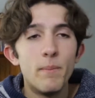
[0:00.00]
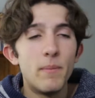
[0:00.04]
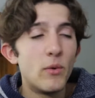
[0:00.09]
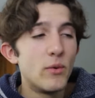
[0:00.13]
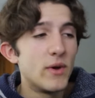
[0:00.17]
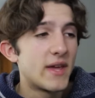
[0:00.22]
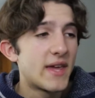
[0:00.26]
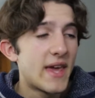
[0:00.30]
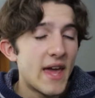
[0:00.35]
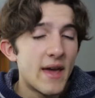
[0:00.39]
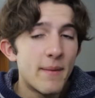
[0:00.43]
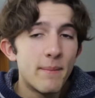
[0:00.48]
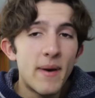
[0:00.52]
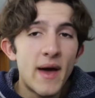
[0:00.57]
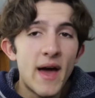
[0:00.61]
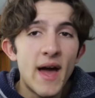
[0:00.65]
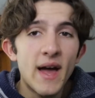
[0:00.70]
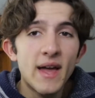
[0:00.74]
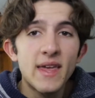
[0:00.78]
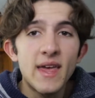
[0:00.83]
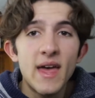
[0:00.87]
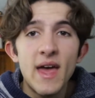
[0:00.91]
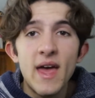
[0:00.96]
But we came
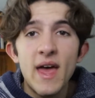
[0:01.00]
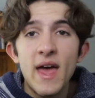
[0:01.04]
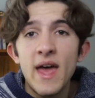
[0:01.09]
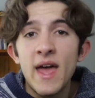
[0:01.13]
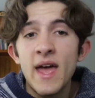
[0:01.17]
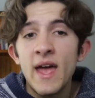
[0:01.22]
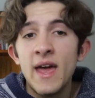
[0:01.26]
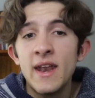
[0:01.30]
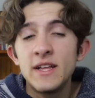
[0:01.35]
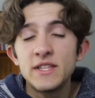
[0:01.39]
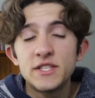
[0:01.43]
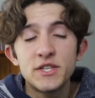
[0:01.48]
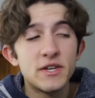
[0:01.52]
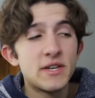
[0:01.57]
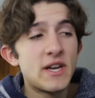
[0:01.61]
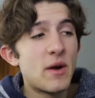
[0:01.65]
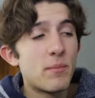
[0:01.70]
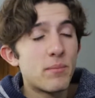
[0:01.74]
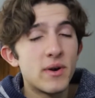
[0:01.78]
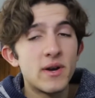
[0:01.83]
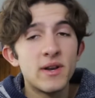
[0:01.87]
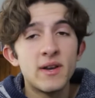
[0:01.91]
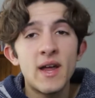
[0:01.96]
back and it
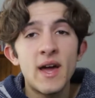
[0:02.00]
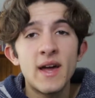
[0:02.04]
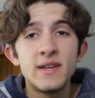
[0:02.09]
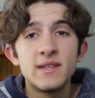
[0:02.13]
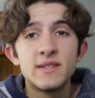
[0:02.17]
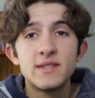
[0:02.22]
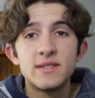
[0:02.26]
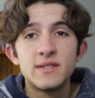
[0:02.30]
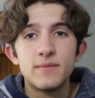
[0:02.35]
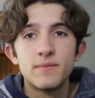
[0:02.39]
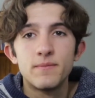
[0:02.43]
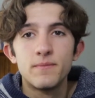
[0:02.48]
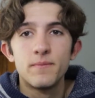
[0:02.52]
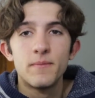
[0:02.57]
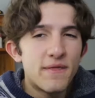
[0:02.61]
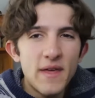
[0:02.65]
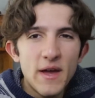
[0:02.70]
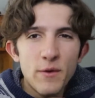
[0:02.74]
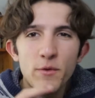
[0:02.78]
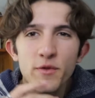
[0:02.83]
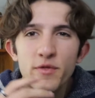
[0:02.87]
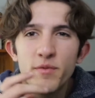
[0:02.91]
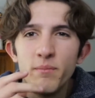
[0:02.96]
turned out pretty nice. And the
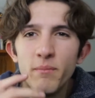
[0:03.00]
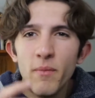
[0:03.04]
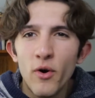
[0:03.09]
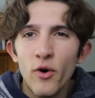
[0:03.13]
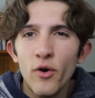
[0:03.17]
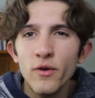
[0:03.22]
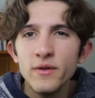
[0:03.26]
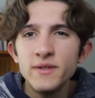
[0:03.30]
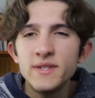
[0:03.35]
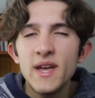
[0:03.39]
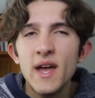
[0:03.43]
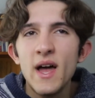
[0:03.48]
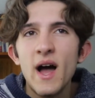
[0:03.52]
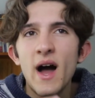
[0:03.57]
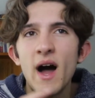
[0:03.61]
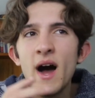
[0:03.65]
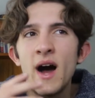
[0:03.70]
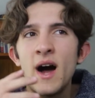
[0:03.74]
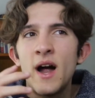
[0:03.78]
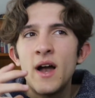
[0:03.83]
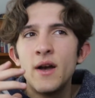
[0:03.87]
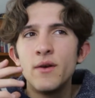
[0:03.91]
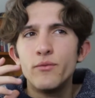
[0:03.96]
thing with mold
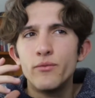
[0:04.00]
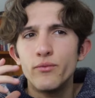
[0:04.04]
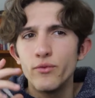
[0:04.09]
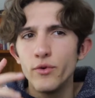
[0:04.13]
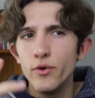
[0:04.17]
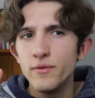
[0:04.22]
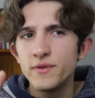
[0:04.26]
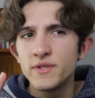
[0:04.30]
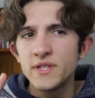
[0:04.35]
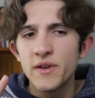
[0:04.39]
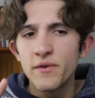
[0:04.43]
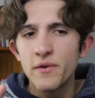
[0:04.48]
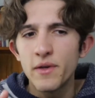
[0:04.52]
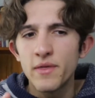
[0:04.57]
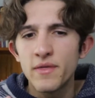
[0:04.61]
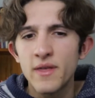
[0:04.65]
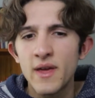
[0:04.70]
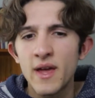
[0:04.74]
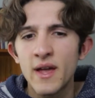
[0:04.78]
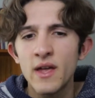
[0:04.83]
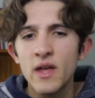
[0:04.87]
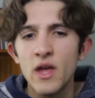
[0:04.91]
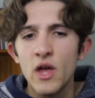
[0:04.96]
on roofs and
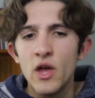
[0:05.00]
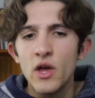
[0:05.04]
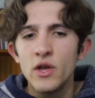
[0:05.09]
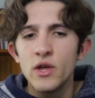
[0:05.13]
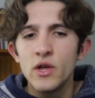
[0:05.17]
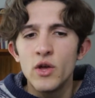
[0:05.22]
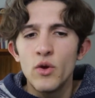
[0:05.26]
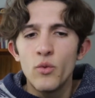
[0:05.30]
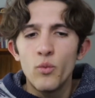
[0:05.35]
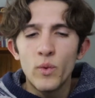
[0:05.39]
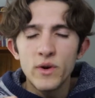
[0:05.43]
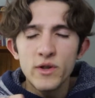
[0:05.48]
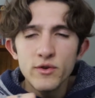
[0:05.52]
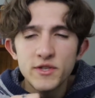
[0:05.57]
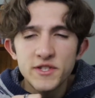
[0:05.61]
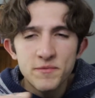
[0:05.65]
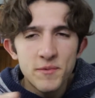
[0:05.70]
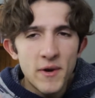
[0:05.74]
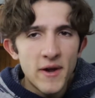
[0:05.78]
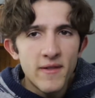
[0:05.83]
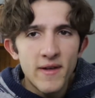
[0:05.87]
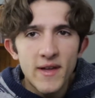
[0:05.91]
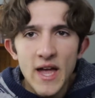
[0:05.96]
everything, when you
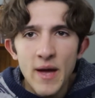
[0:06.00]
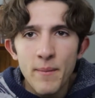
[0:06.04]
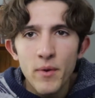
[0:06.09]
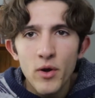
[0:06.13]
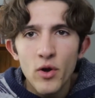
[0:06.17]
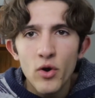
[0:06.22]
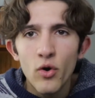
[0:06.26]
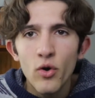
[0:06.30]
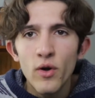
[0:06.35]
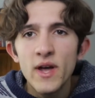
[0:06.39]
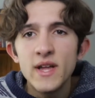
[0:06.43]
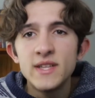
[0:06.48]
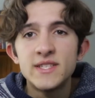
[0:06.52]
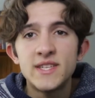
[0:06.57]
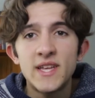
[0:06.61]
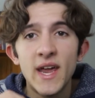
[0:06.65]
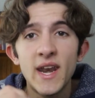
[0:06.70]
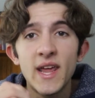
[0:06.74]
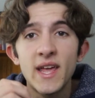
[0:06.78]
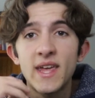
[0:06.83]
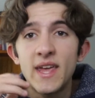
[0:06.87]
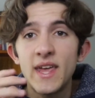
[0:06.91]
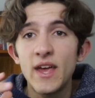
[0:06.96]
spray the chemical, it's
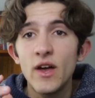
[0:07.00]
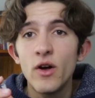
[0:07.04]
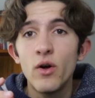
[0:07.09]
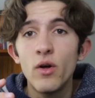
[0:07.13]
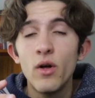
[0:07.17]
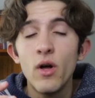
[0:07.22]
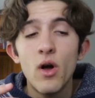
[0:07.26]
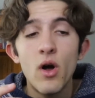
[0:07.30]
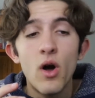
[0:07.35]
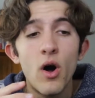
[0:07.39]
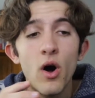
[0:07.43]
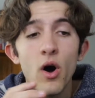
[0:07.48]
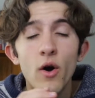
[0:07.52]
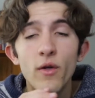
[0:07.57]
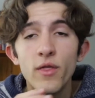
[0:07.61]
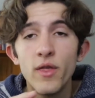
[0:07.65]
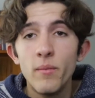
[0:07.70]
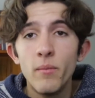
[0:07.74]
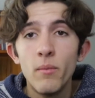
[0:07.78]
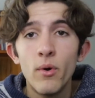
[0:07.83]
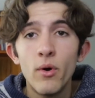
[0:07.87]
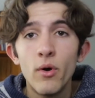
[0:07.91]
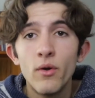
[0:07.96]
gonna kill all
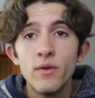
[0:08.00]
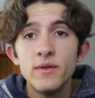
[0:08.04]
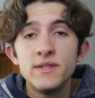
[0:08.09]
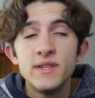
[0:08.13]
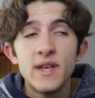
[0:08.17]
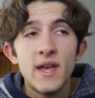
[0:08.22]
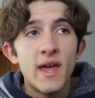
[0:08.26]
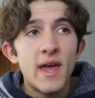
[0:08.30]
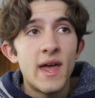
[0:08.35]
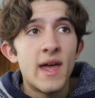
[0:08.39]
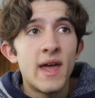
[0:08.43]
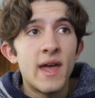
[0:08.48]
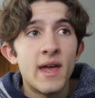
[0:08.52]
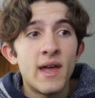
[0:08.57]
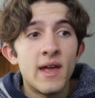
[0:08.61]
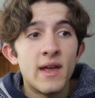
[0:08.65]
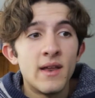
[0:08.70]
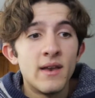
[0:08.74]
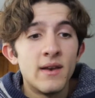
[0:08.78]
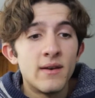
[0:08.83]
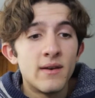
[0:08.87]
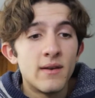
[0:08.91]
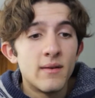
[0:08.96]
the mold
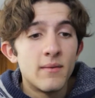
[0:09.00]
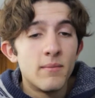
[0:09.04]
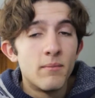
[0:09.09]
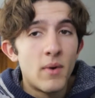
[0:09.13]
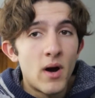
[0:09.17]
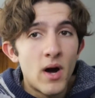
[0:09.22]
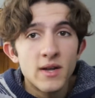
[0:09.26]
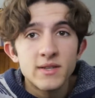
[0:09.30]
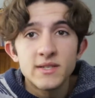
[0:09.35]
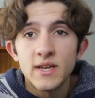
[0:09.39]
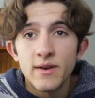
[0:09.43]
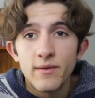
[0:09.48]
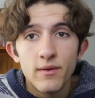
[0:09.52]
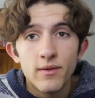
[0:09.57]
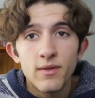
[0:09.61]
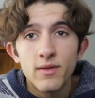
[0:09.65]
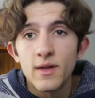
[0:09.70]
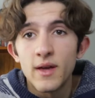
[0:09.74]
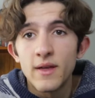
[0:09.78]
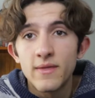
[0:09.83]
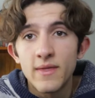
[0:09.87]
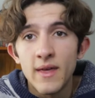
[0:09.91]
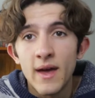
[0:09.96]
and moss and
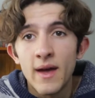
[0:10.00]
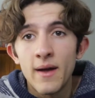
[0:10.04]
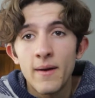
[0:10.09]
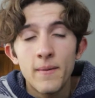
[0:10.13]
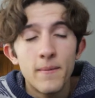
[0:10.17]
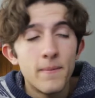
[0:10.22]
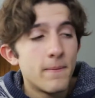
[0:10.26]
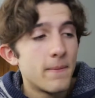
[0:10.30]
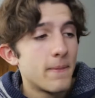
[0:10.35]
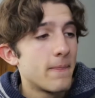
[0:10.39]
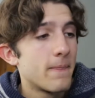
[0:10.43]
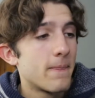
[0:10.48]
everything like that.